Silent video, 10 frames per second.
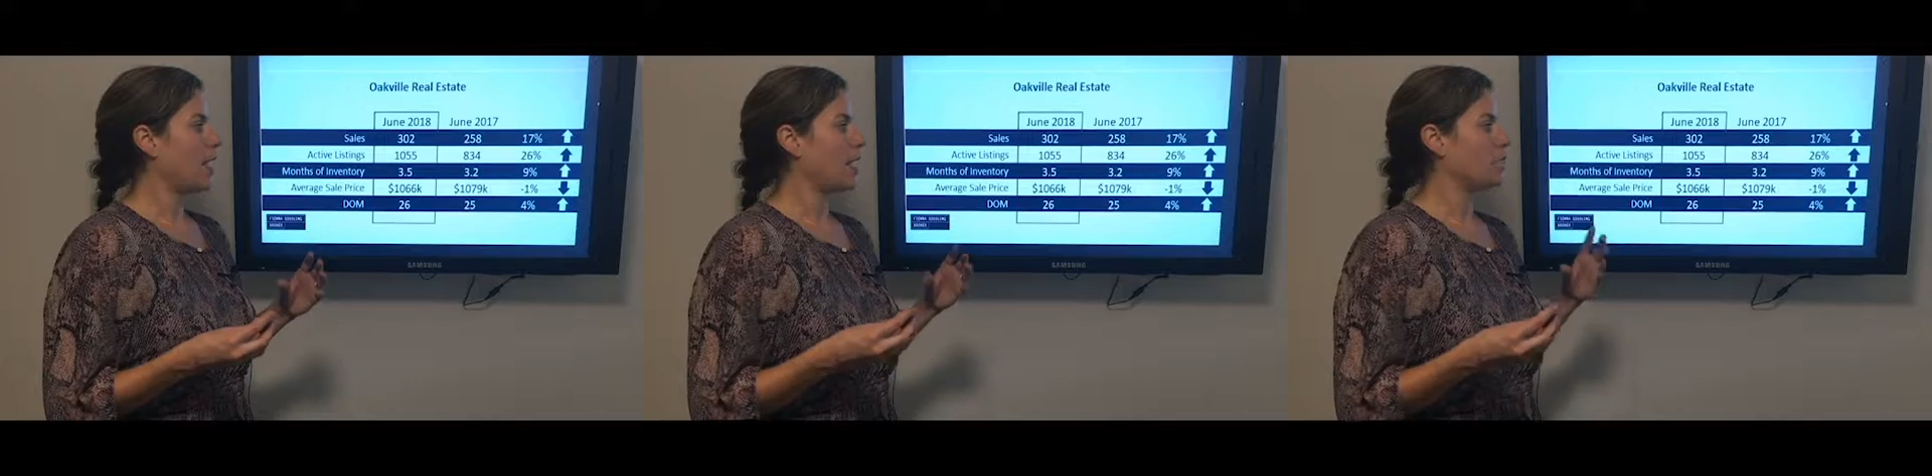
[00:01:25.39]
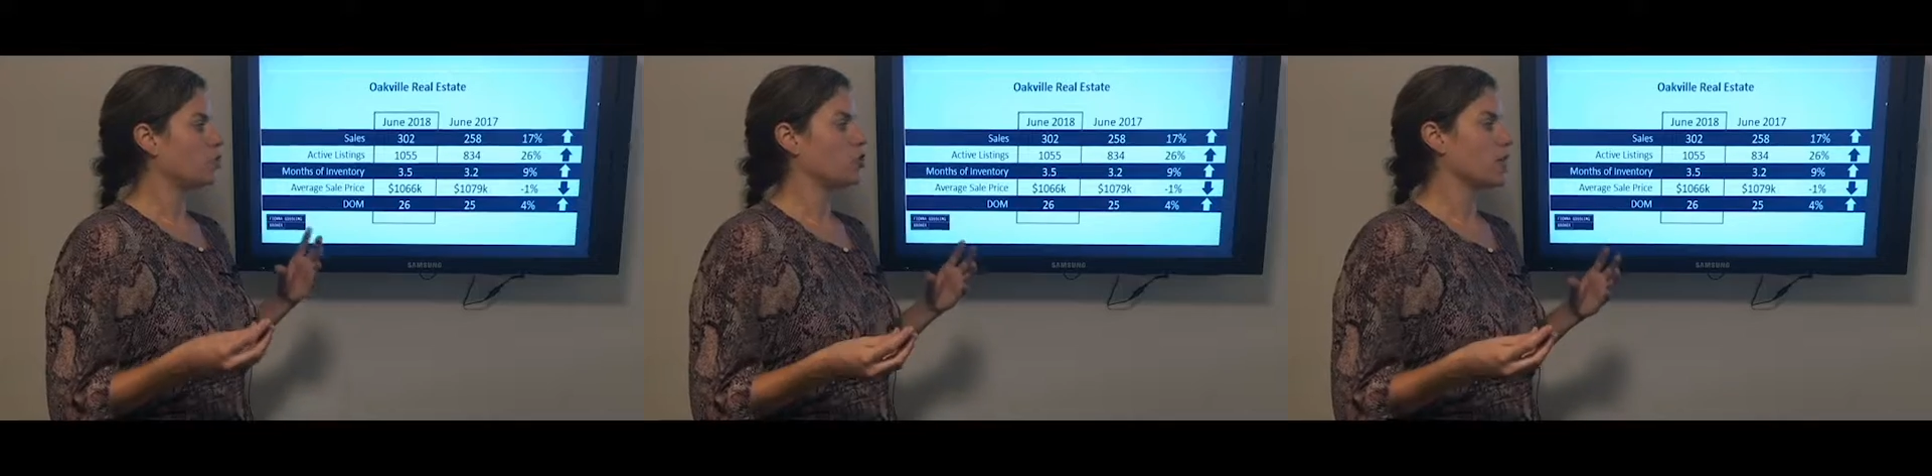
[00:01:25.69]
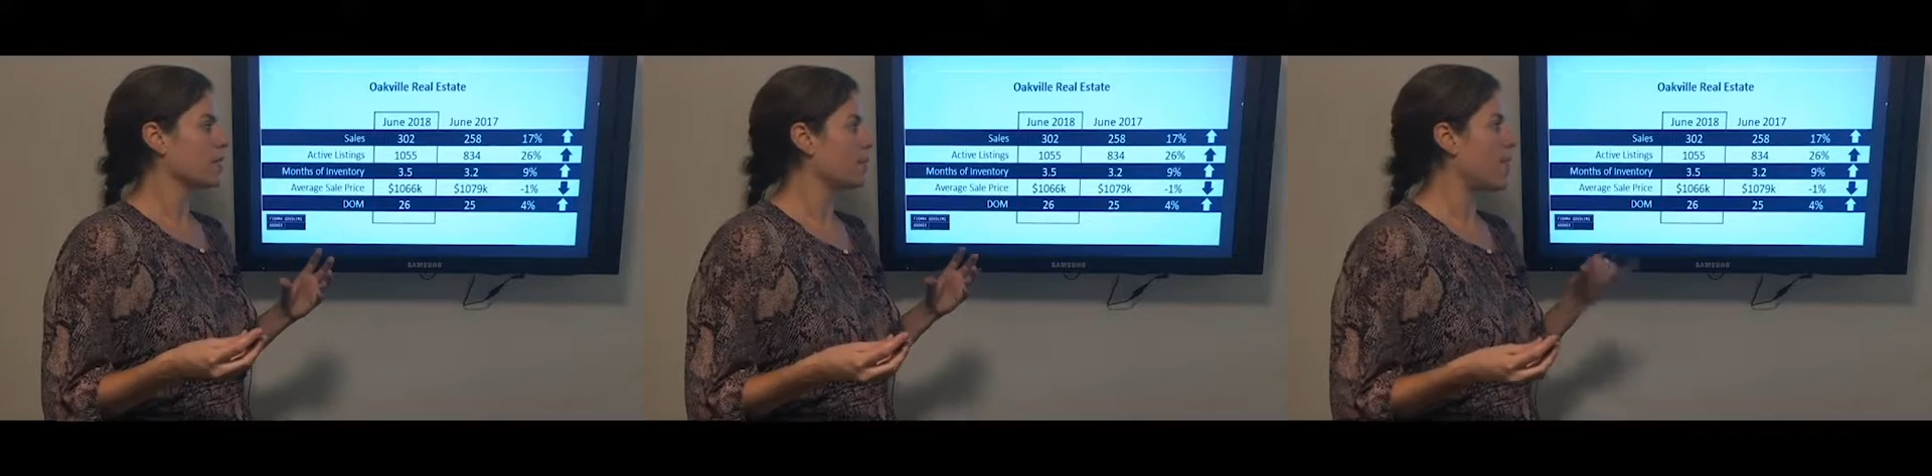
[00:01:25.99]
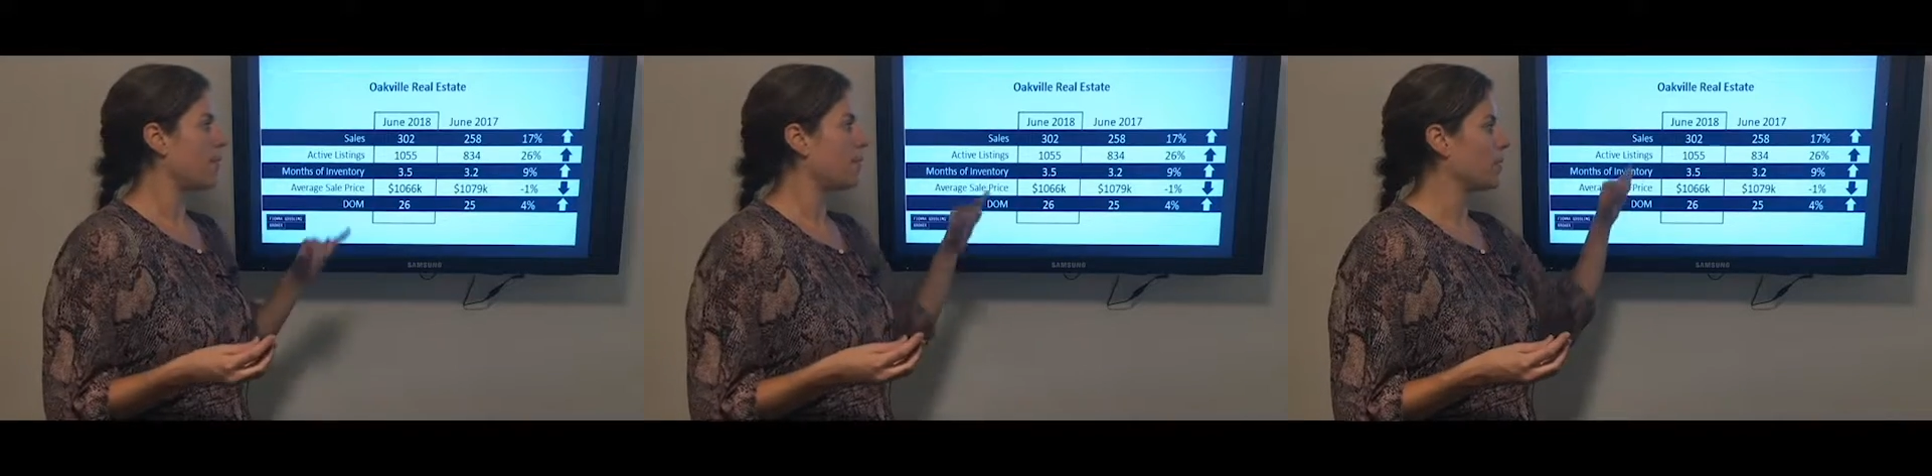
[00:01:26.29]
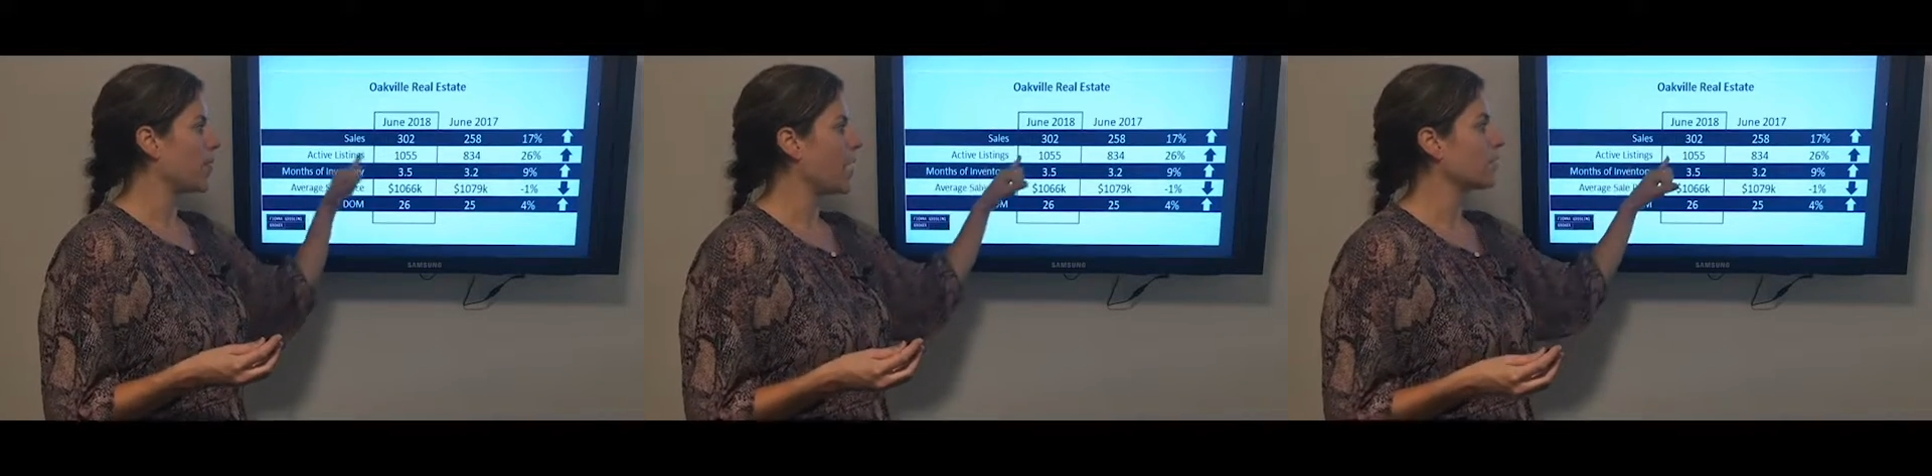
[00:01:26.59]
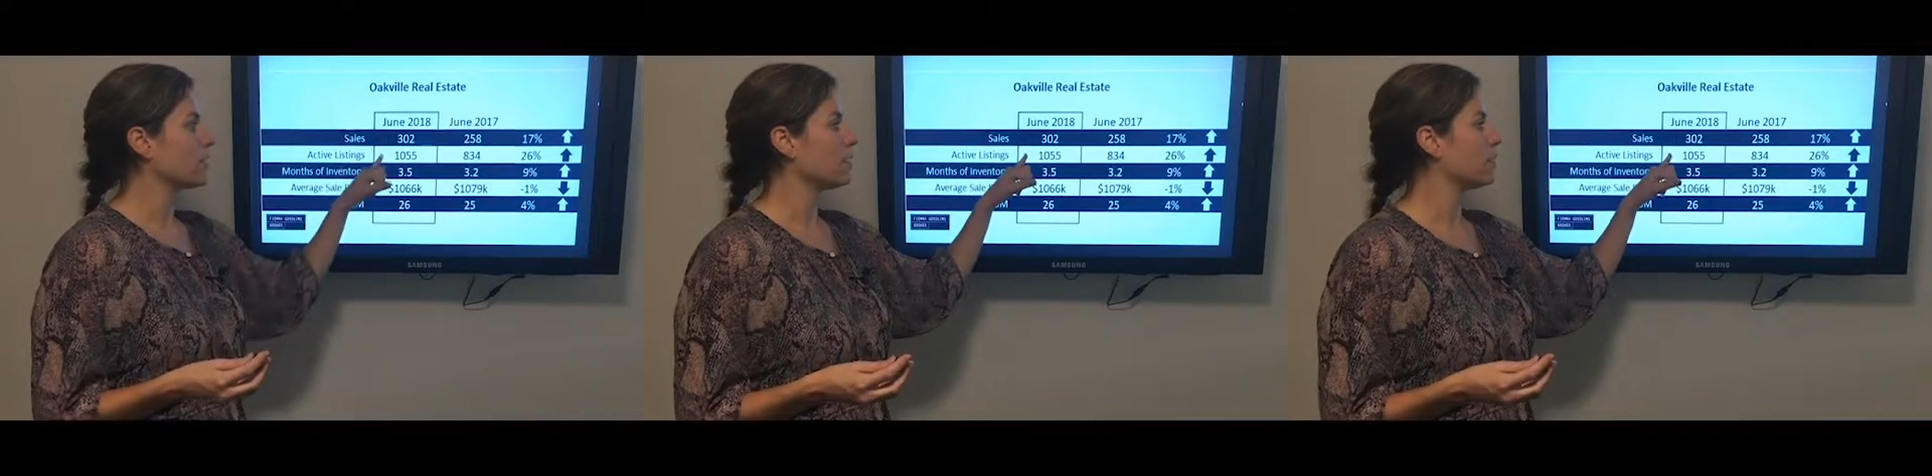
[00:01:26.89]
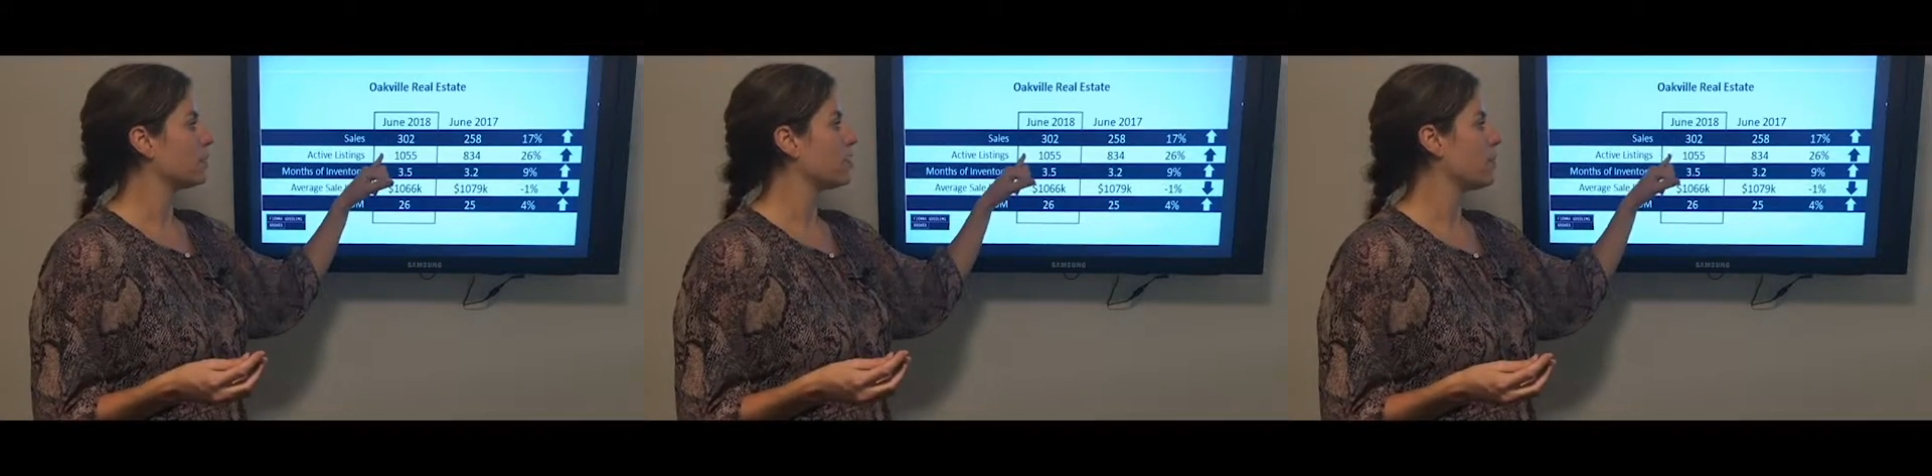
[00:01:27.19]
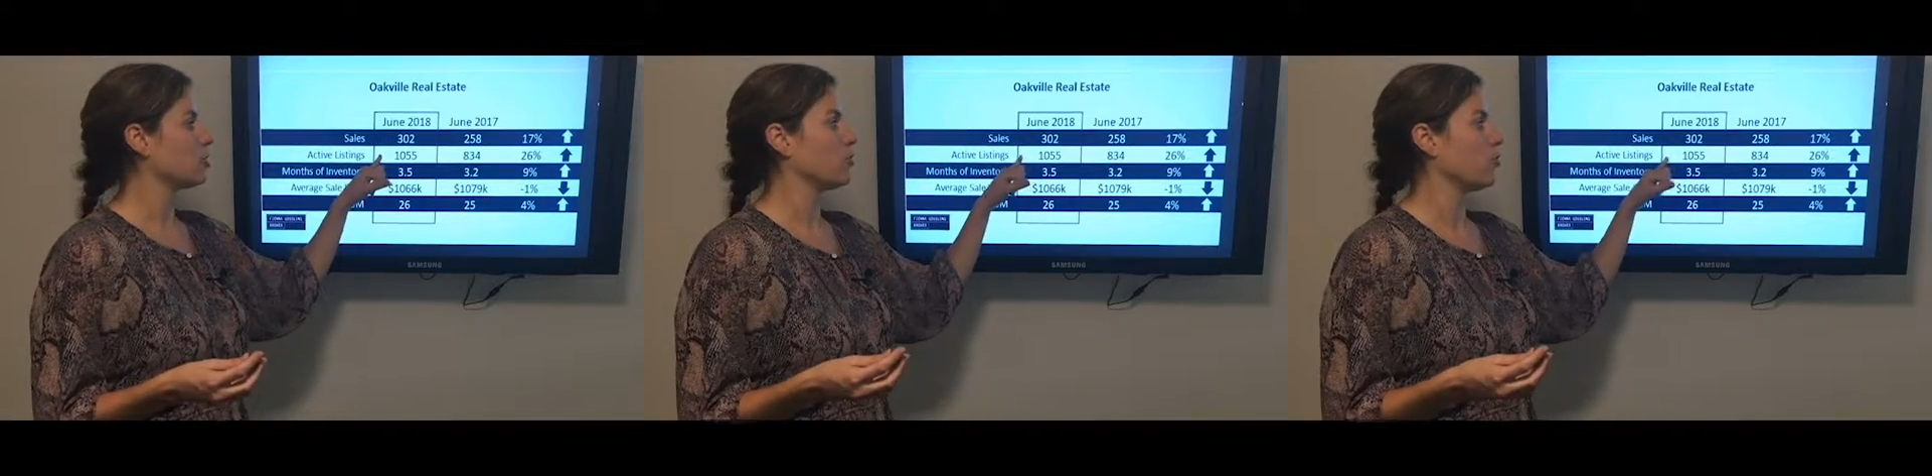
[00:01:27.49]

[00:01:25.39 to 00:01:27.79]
It's just that because there is so much